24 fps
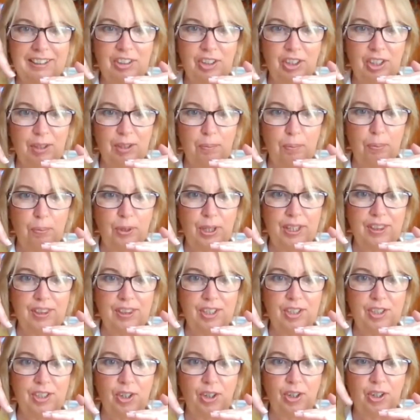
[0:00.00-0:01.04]
you can bring
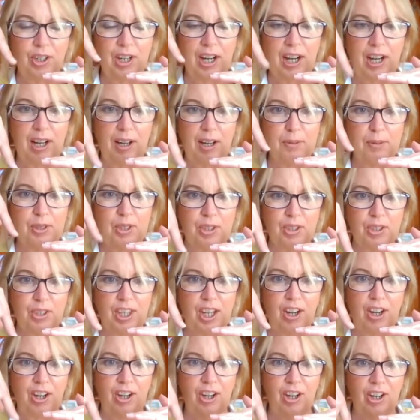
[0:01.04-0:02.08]
the dog up to
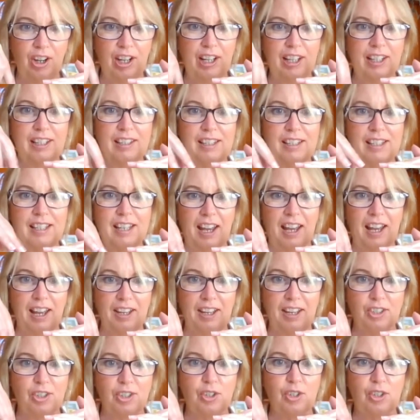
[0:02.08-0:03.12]
the highest
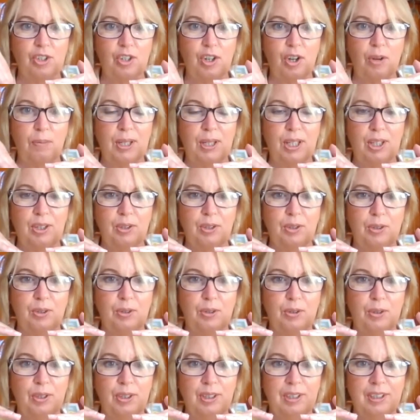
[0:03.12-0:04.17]

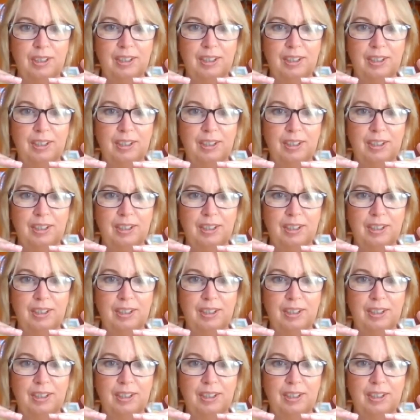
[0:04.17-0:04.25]
astronomical